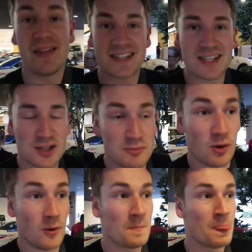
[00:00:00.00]
This is the
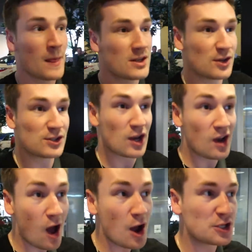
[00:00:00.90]
mall. So it's the
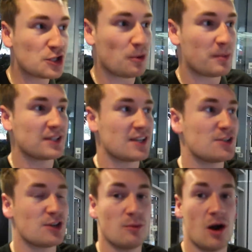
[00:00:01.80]
largest shopping
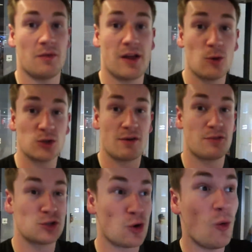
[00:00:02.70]
centre in the world, and they also
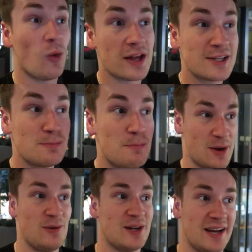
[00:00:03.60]
have the tallest
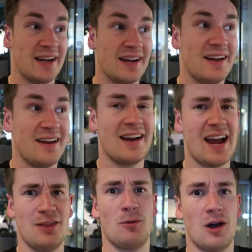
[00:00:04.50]
building
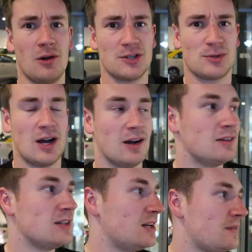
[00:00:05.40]
in the world as well.
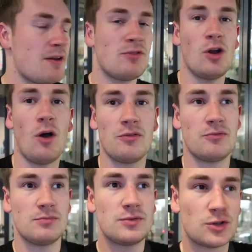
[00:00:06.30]
They have a lot of
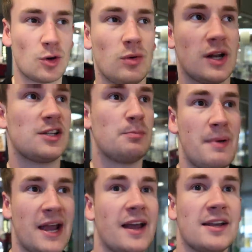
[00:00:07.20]
tallest,
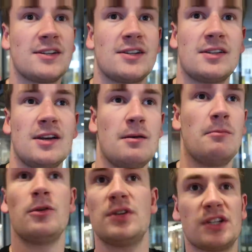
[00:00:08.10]
biggest,
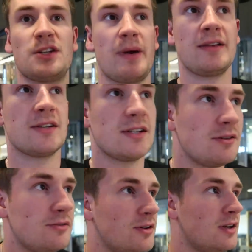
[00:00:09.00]
most
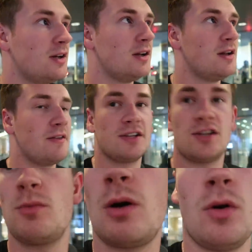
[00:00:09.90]
expensive
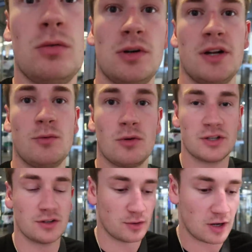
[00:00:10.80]
things in the world. Oh, I need to
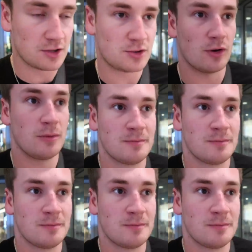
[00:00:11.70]
walk into a glass door.